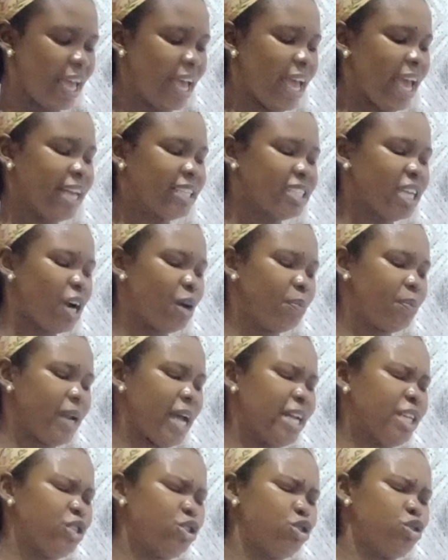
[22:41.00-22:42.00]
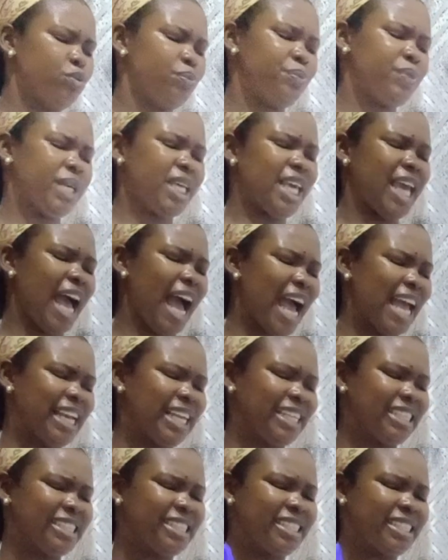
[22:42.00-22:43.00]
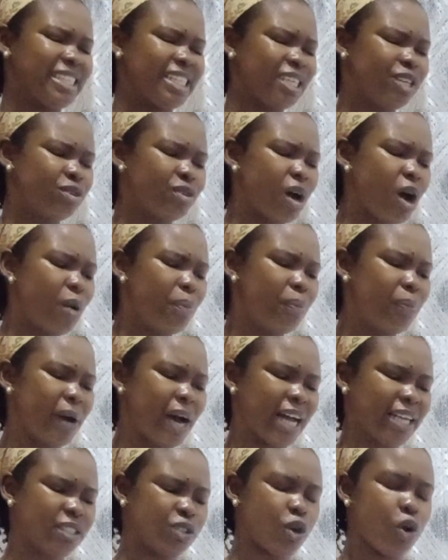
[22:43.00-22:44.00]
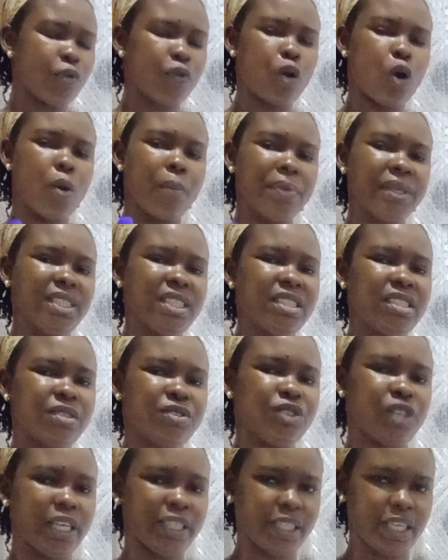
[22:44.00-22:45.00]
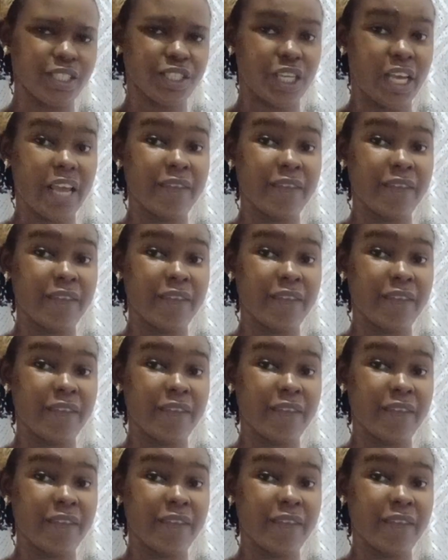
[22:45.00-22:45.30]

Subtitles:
HR planning should be an integral part of competitive strategy.